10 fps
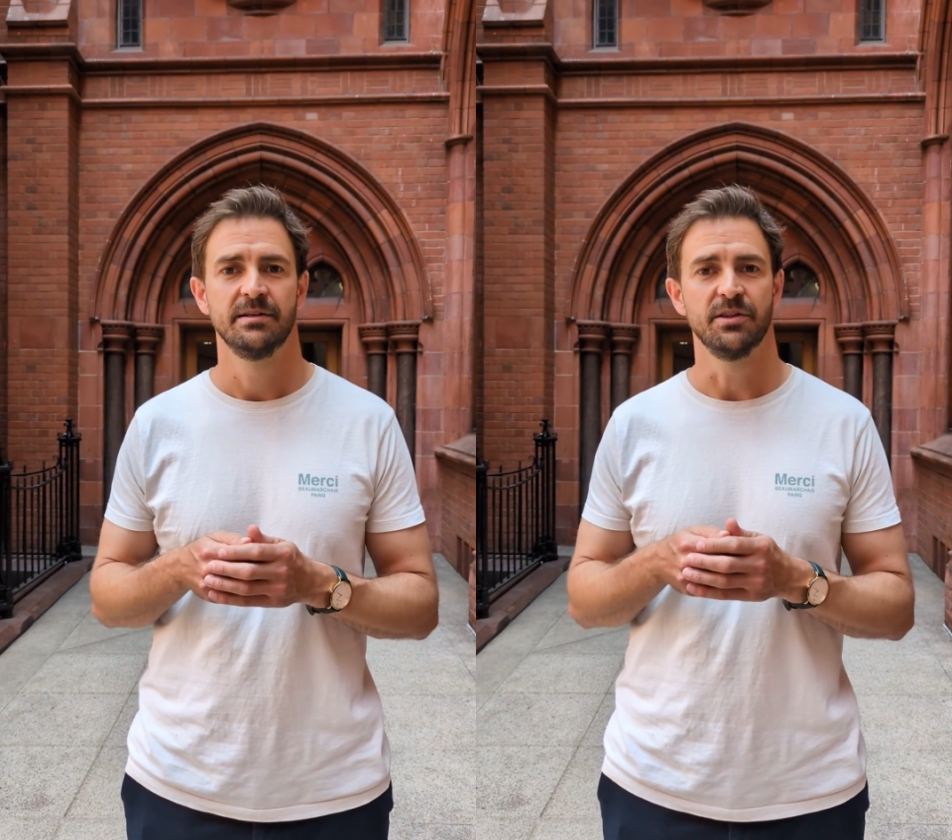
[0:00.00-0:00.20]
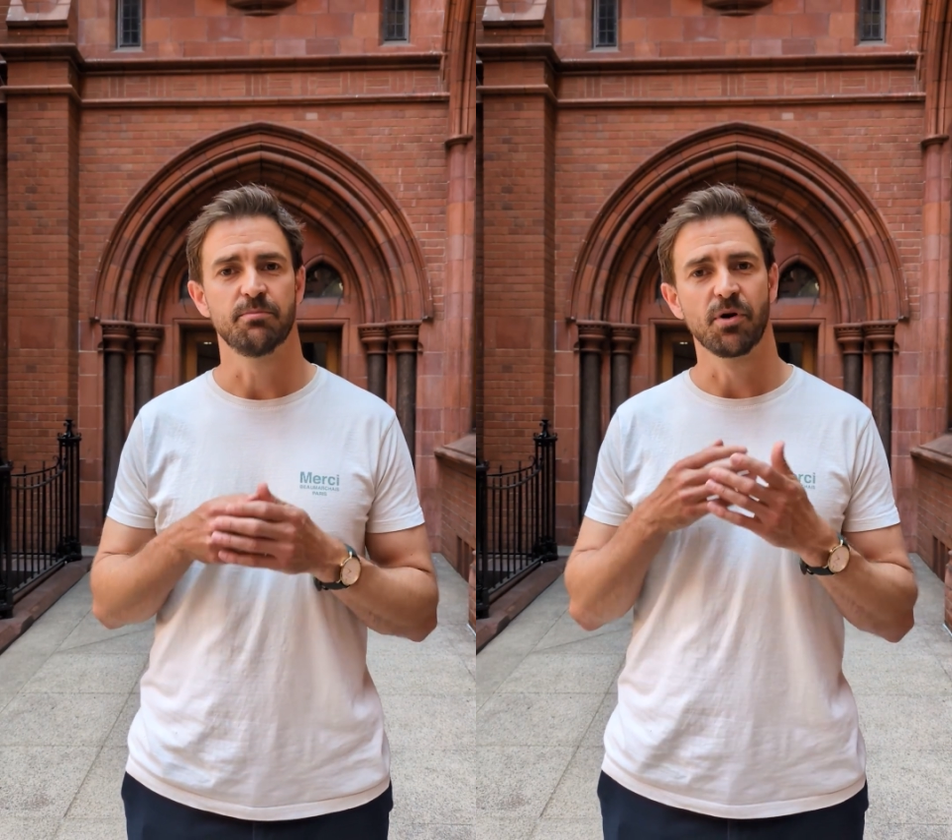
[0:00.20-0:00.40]

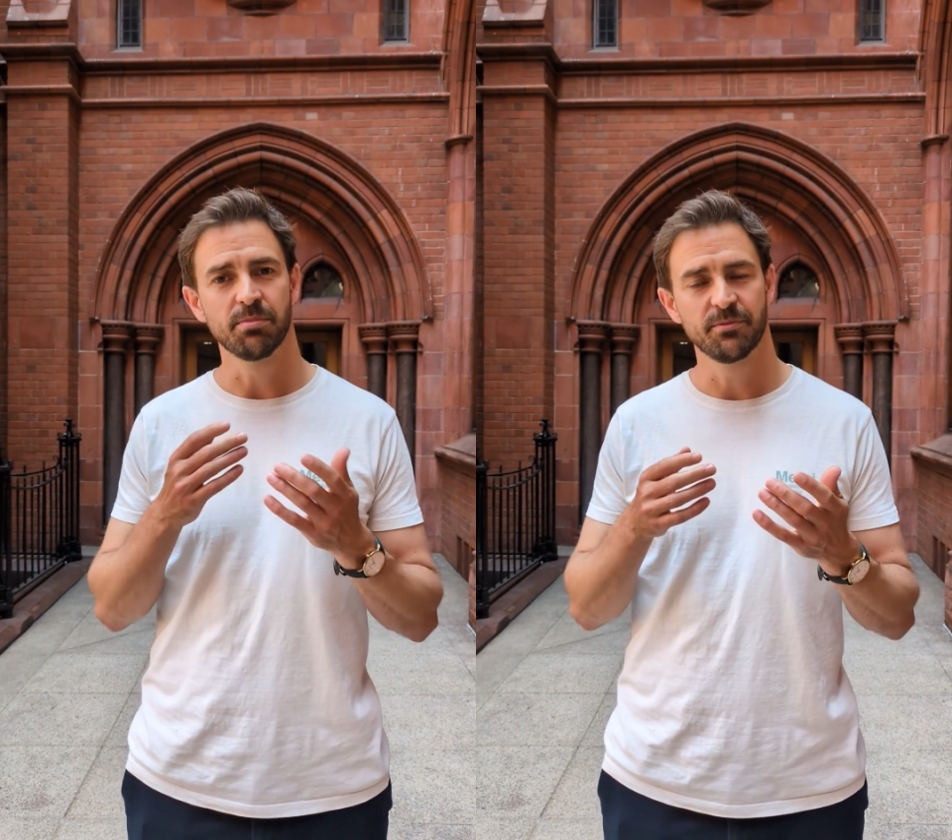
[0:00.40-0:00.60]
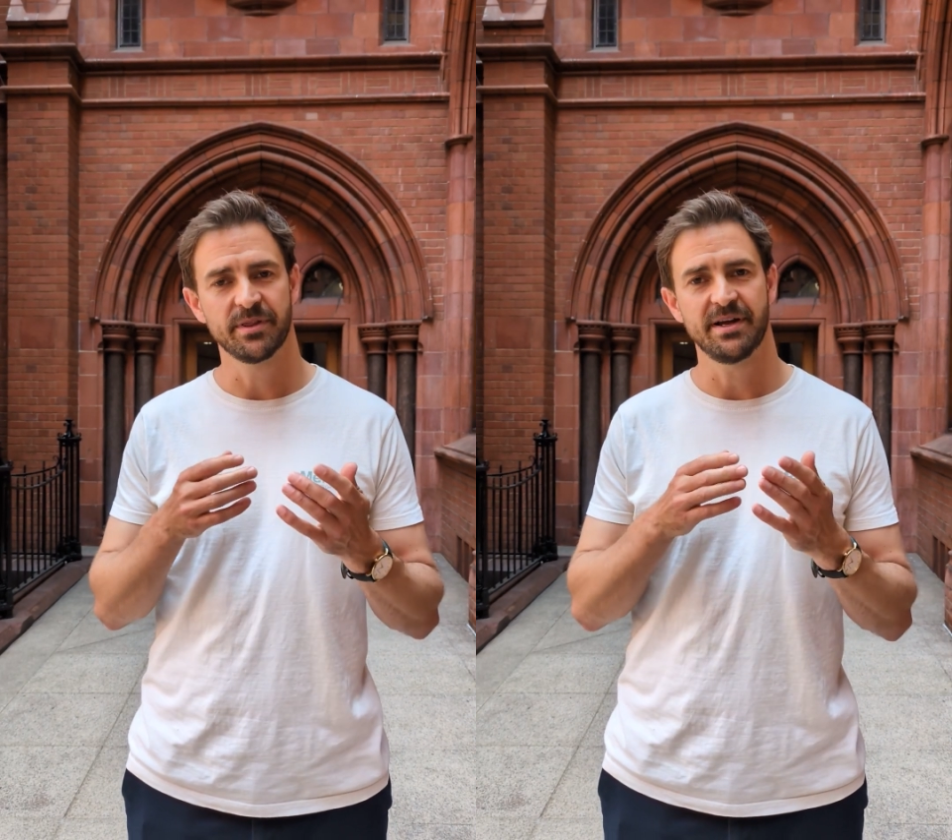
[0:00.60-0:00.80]
And the
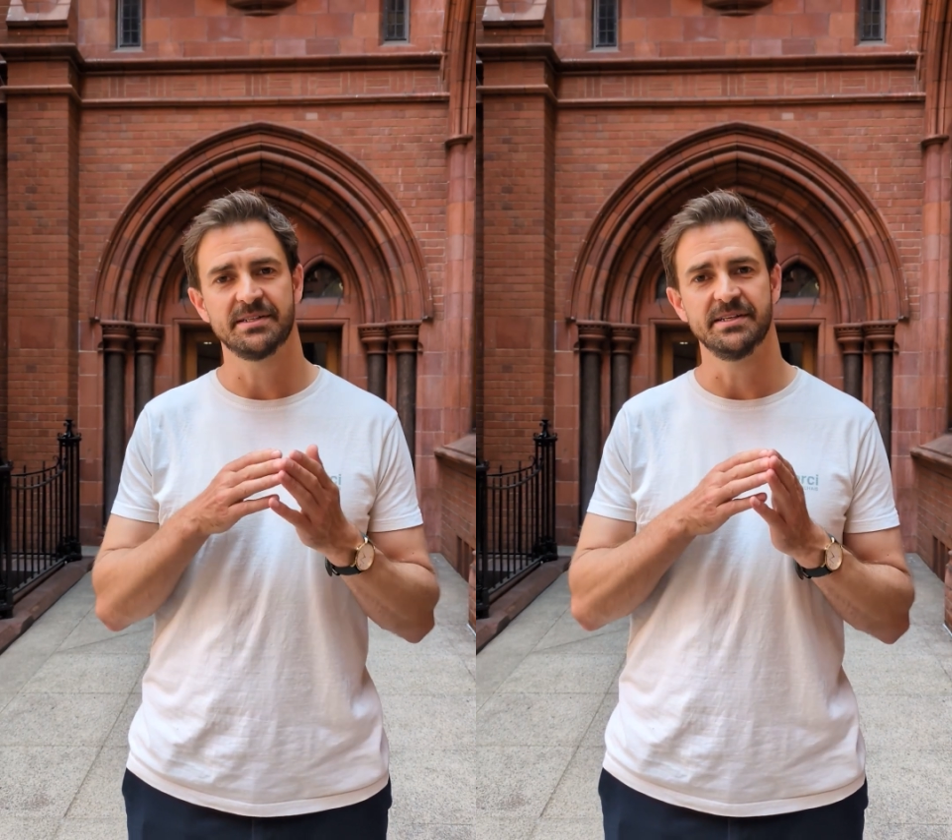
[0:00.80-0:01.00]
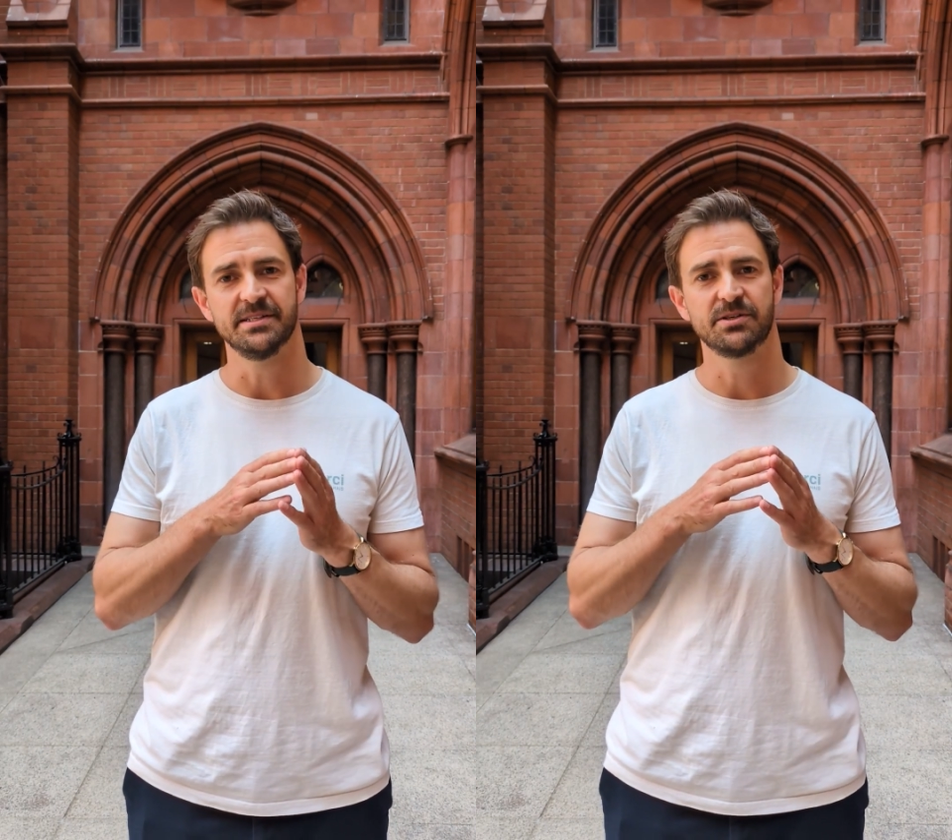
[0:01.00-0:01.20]
problem with
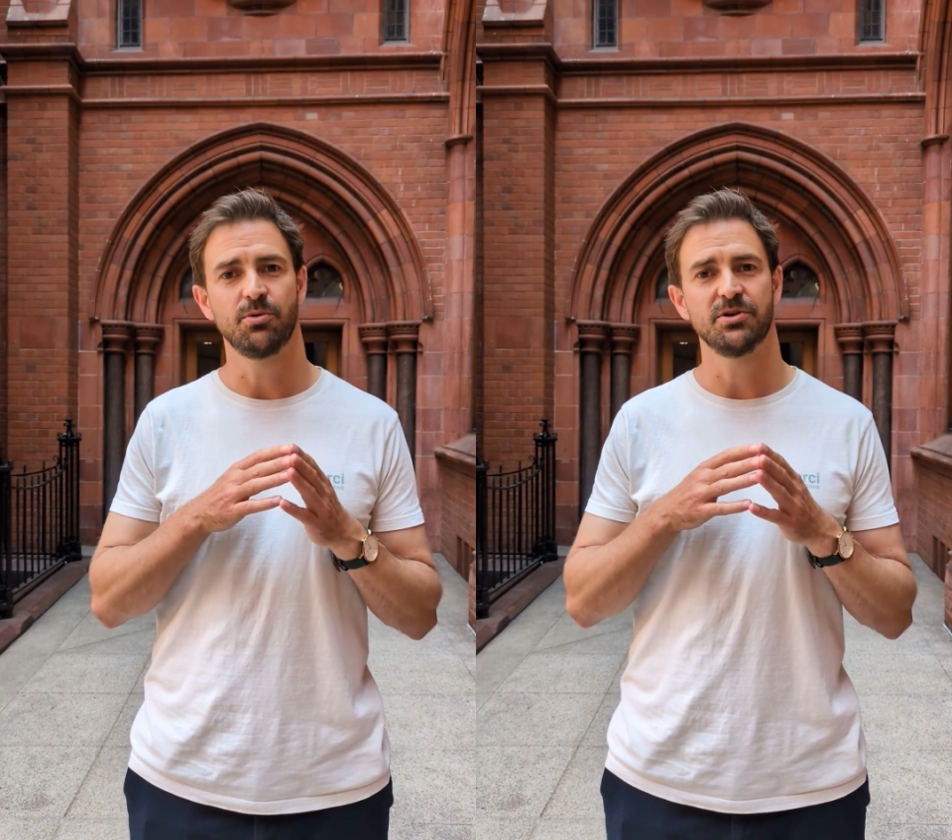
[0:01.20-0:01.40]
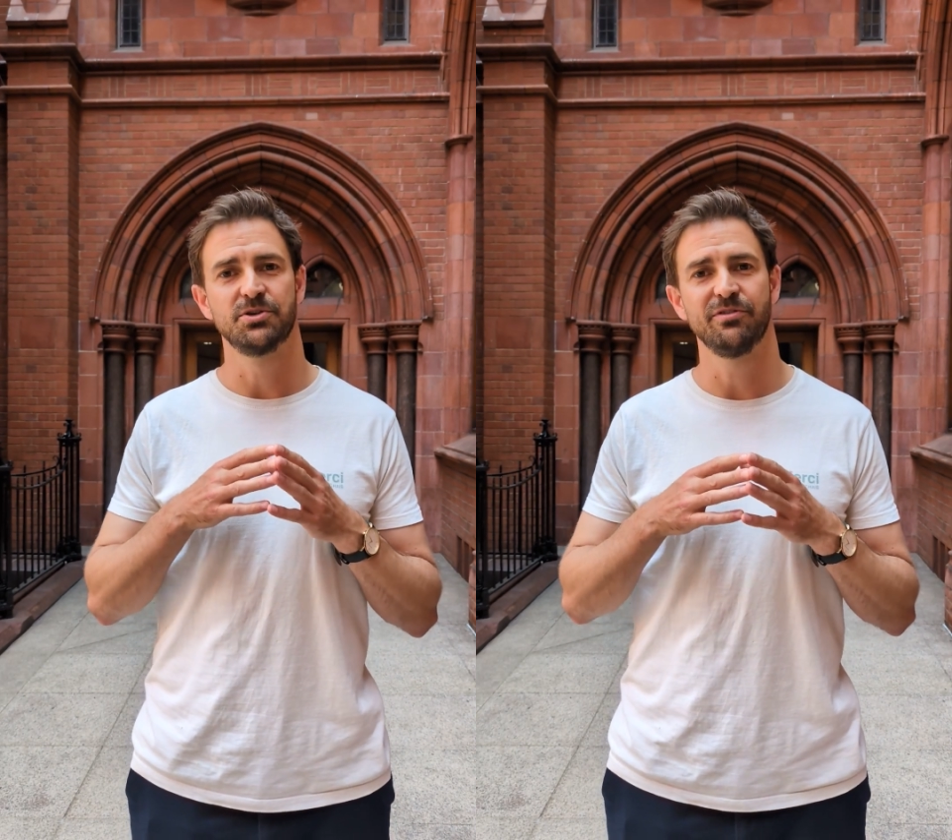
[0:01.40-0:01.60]
that is
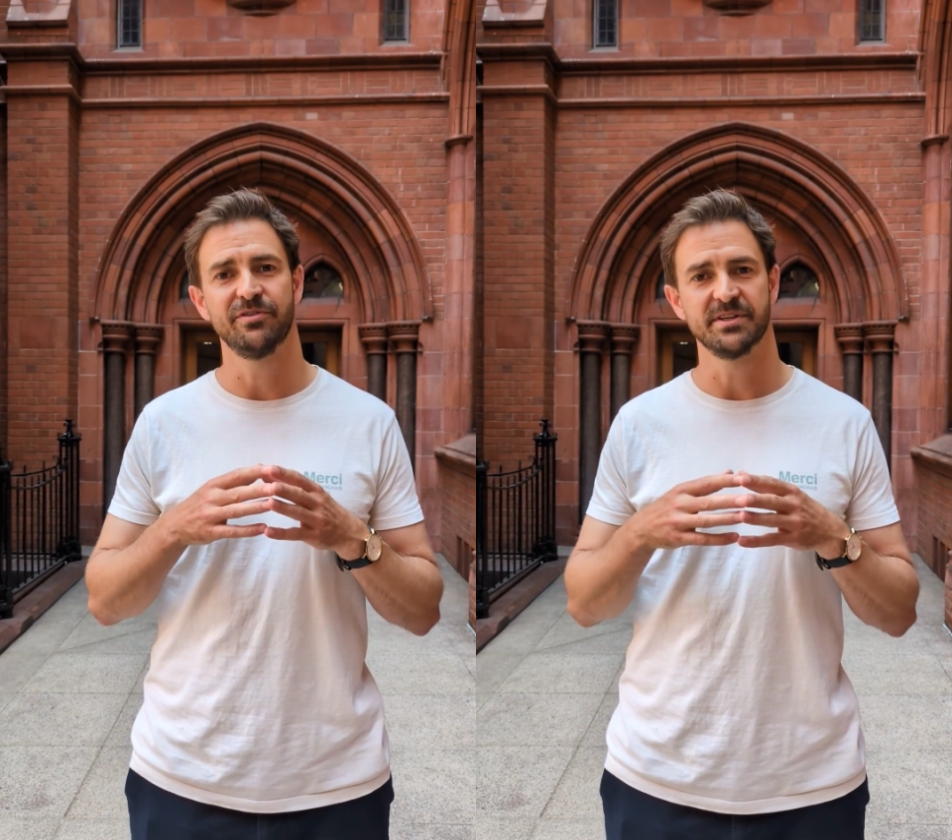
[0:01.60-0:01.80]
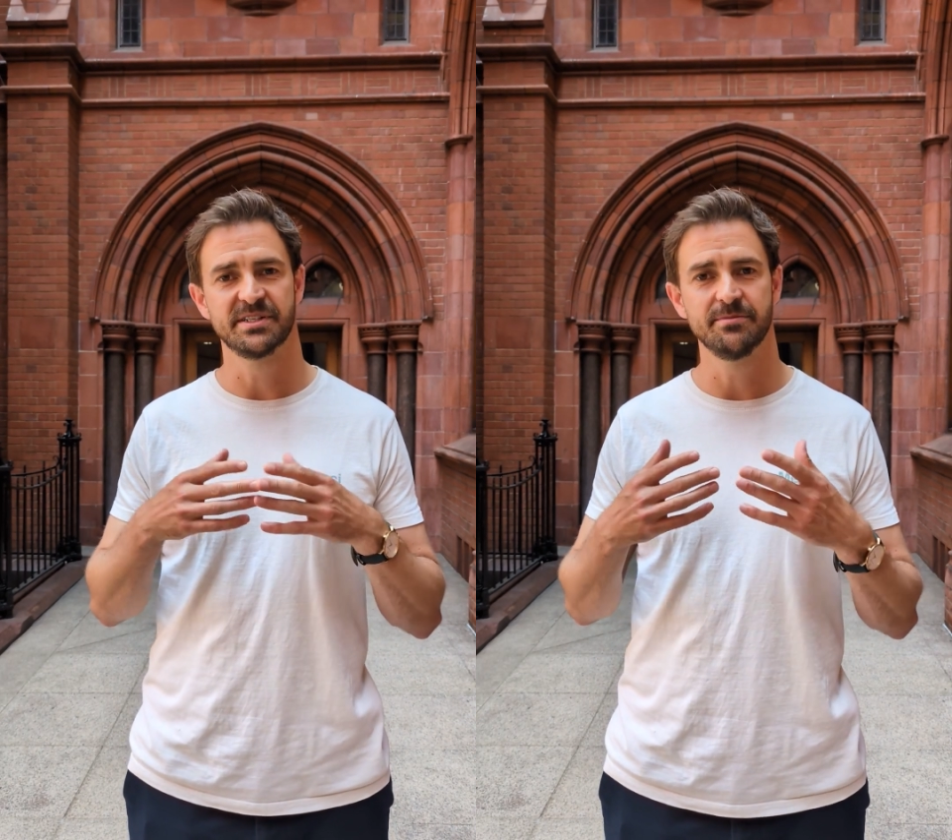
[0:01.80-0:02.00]
quite
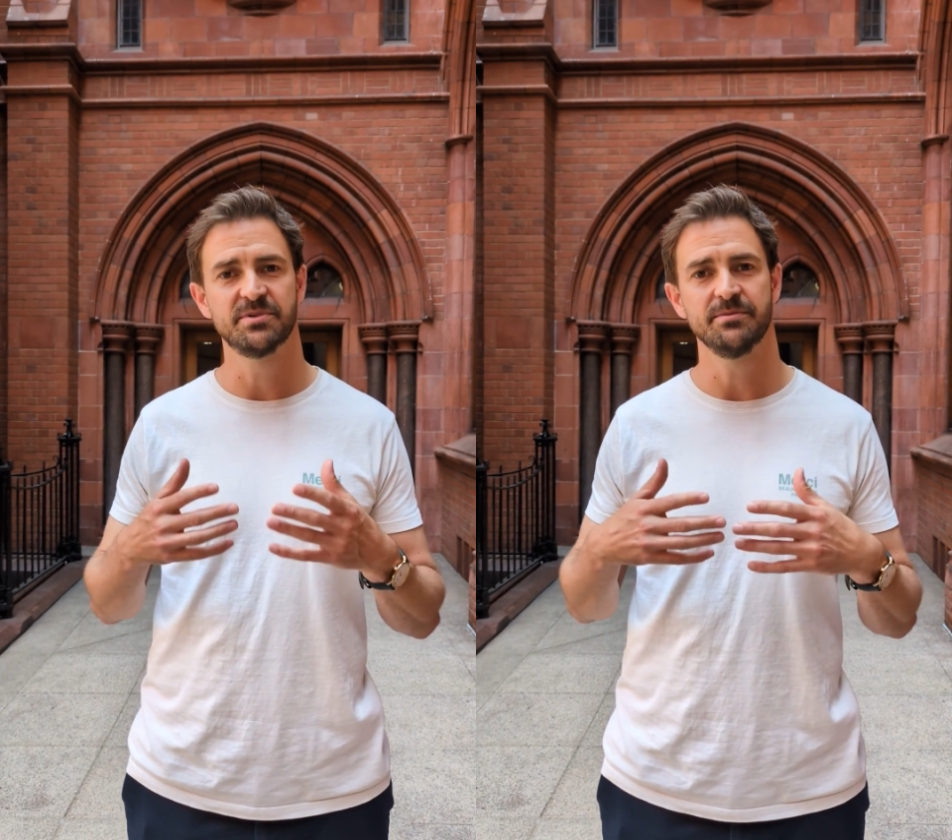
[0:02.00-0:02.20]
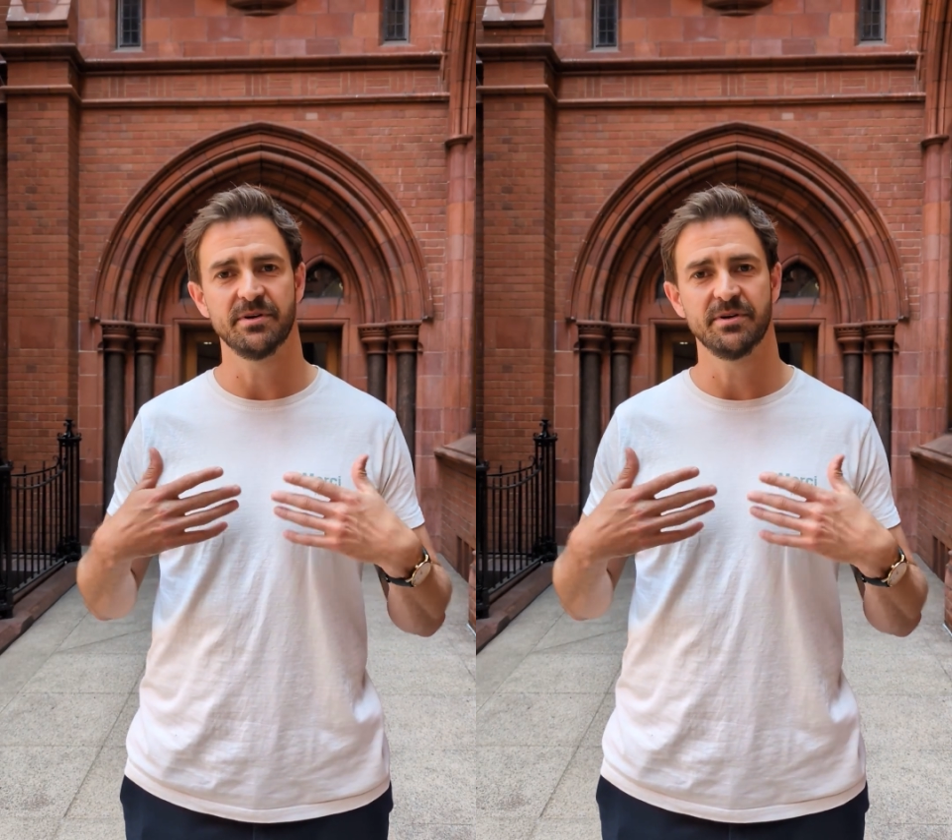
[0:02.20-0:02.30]
often the symptom